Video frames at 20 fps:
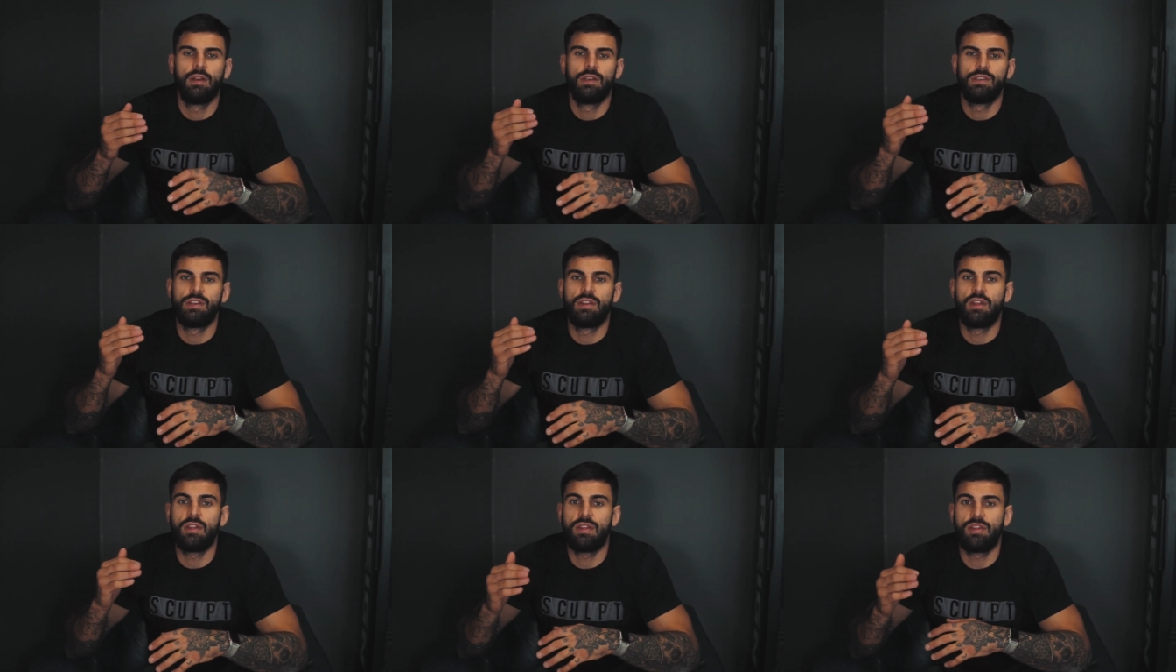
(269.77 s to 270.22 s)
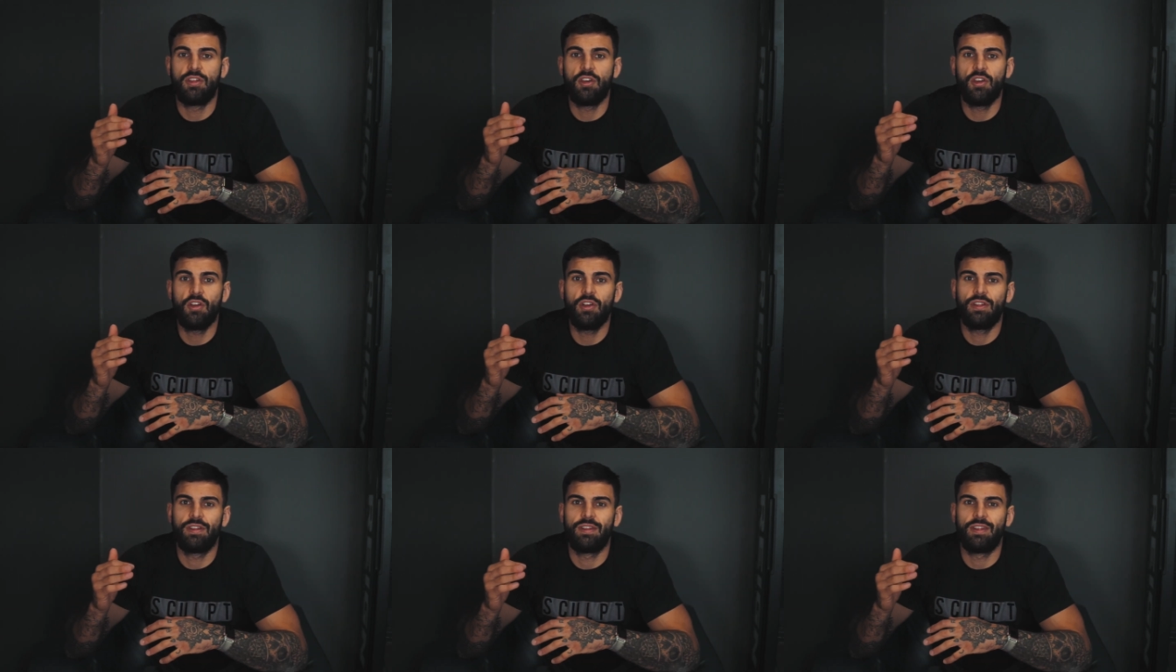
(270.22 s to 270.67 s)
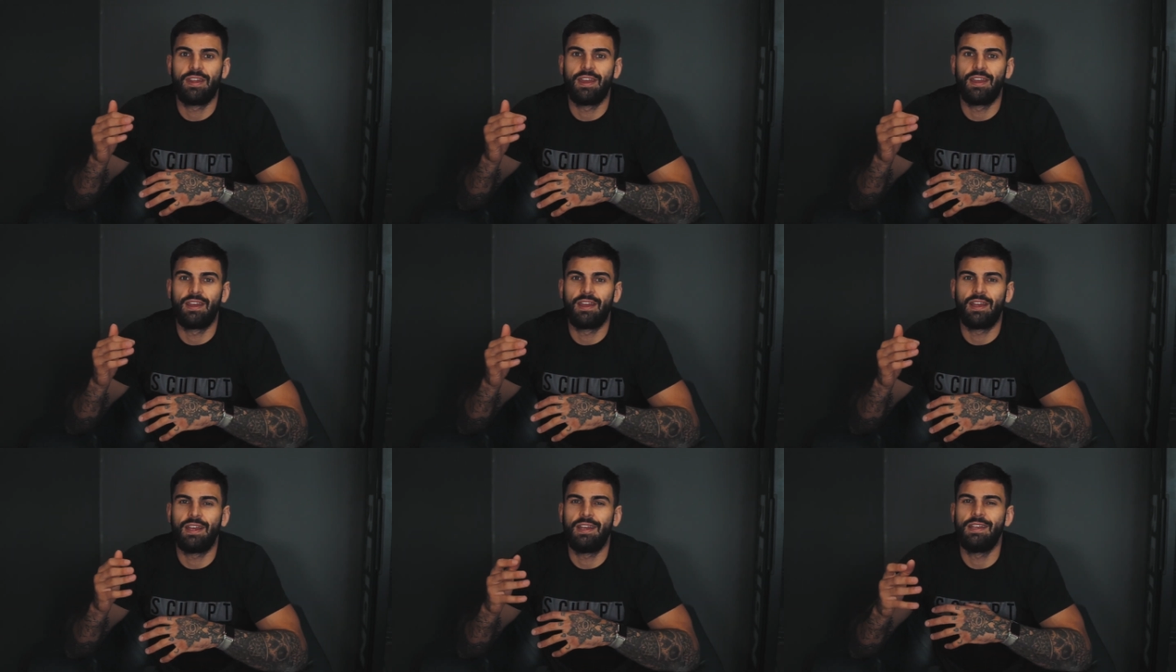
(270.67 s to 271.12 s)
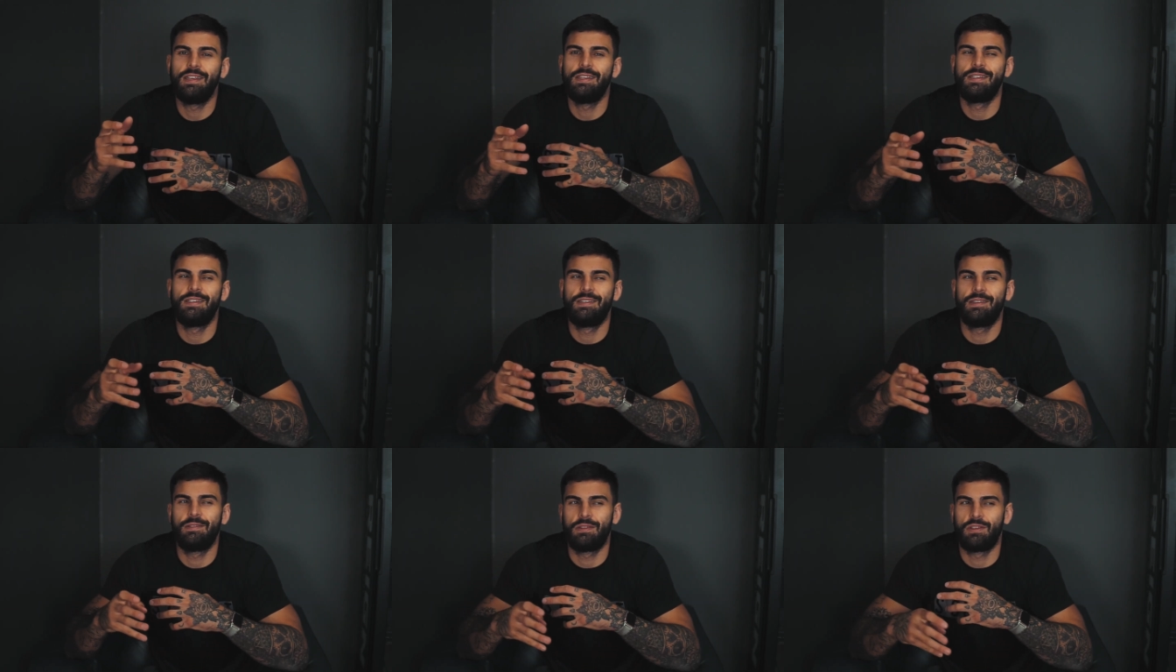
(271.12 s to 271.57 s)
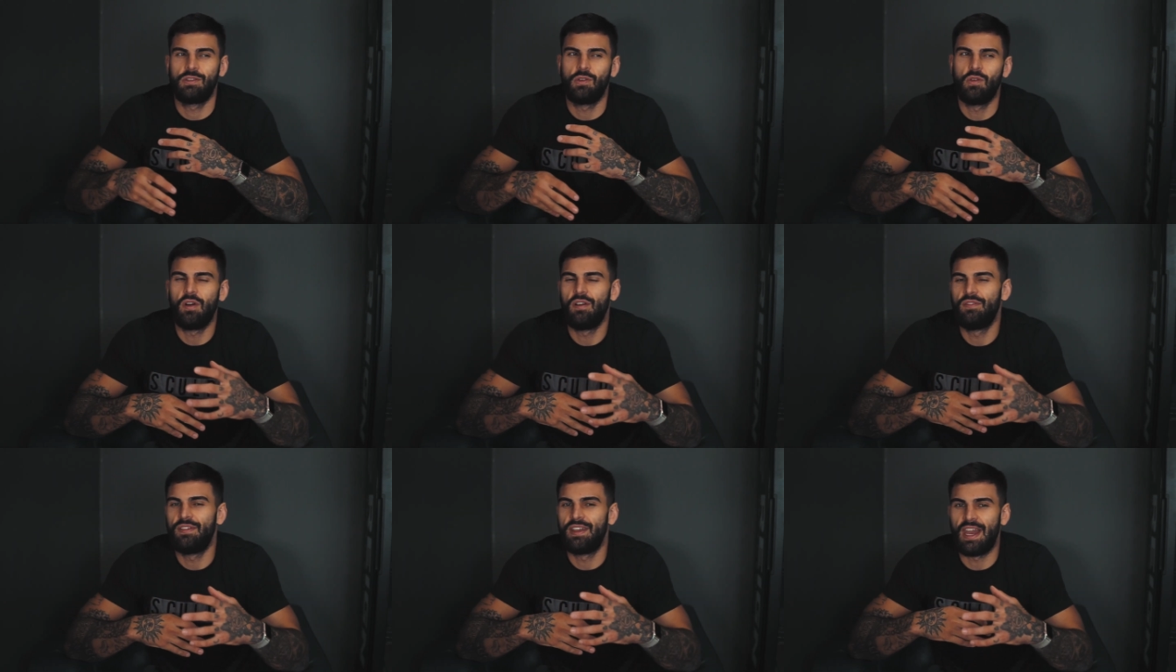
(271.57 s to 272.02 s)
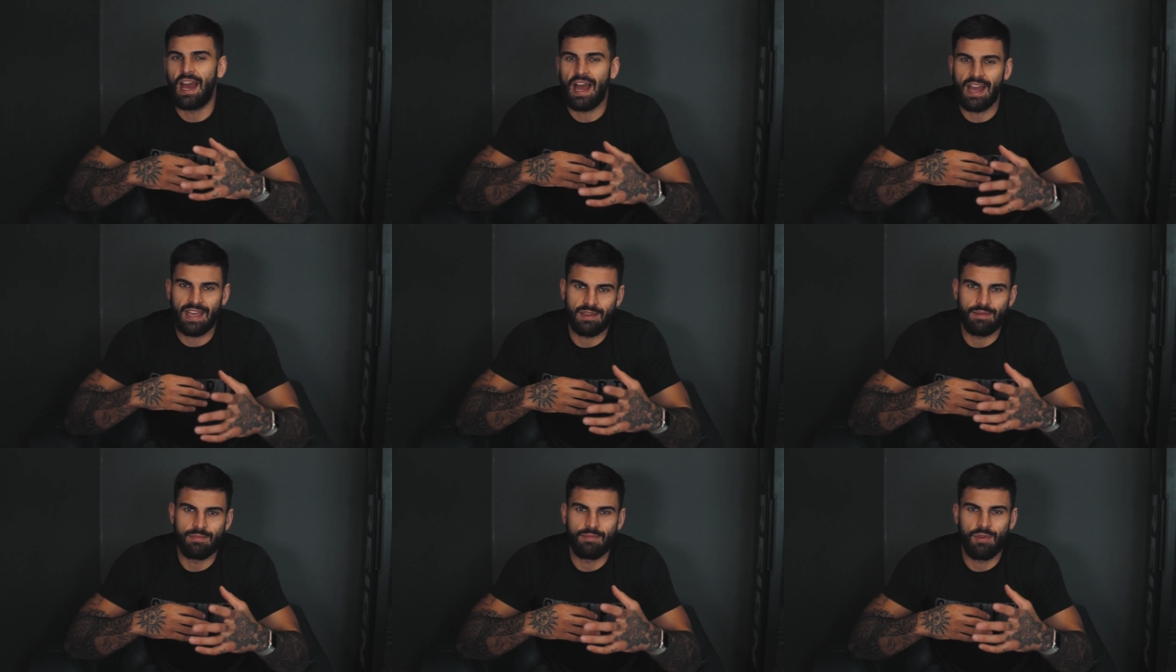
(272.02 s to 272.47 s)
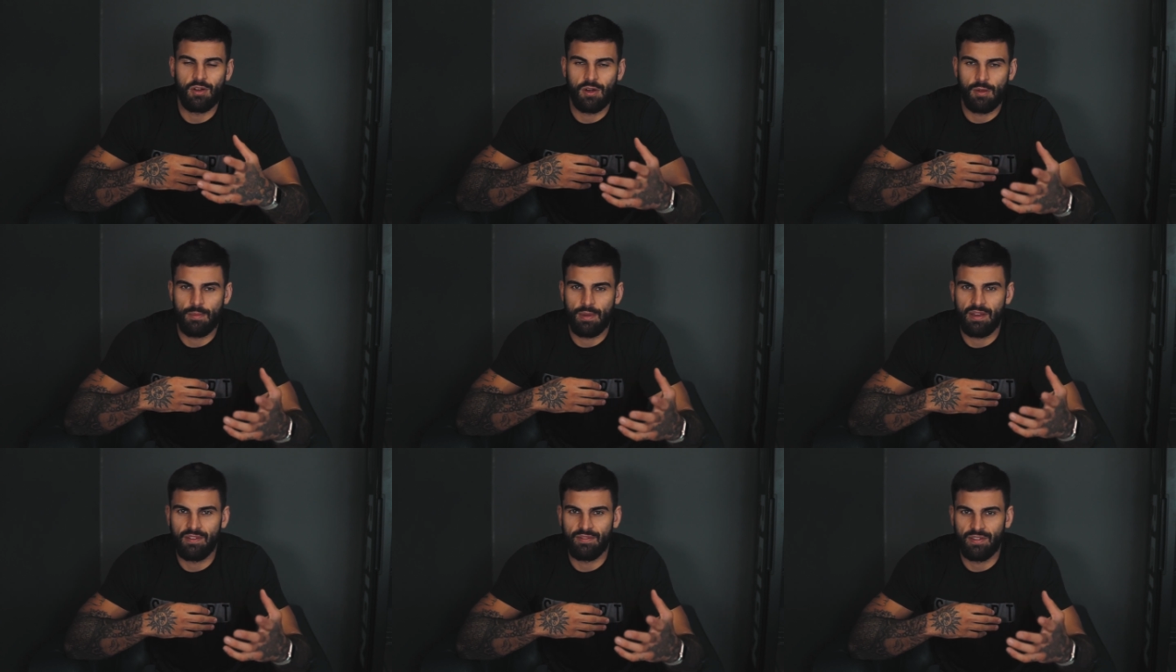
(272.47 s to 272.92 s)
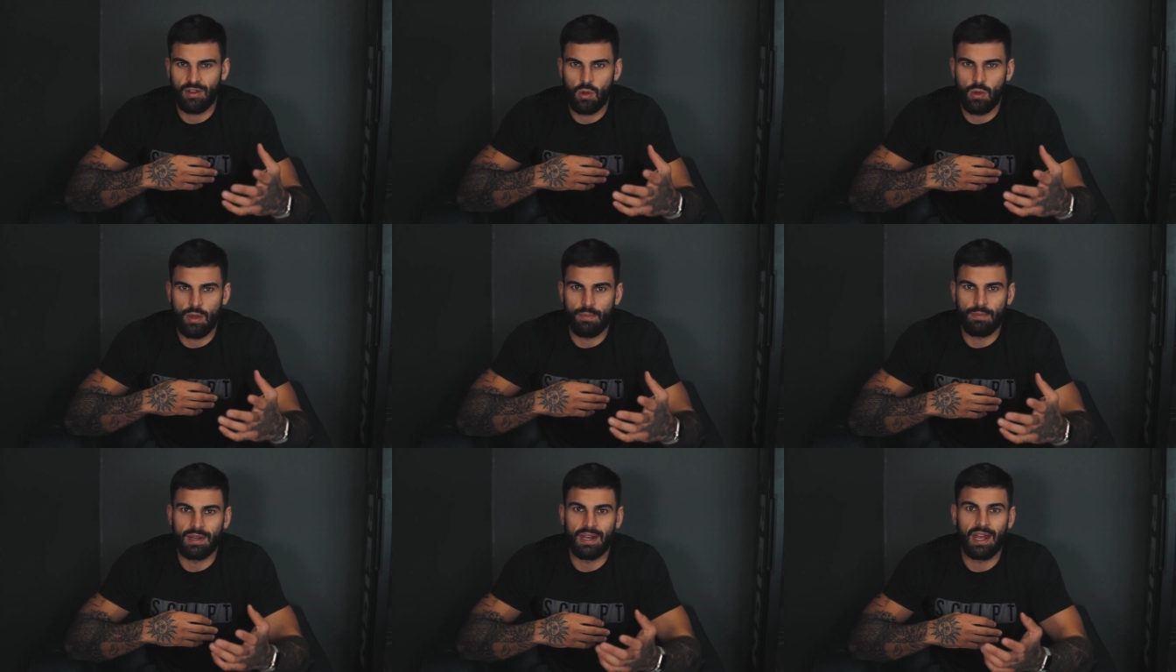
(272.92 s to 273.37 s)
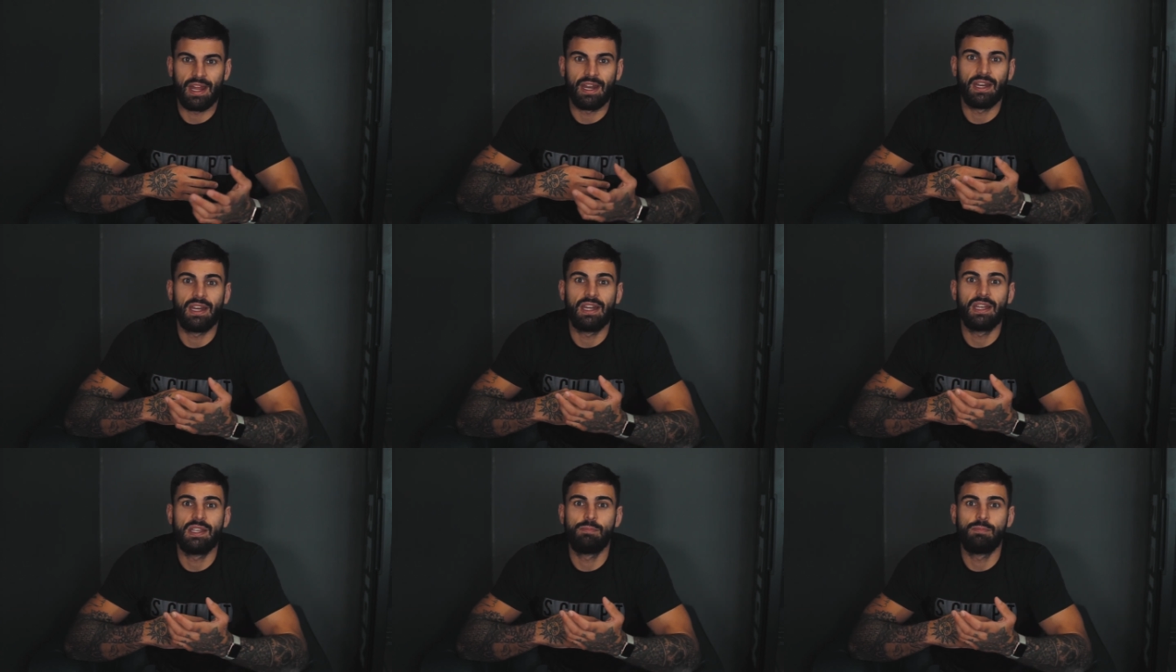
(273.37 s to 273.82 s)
So the third thing is sort of an item or a bit of equipment, and it is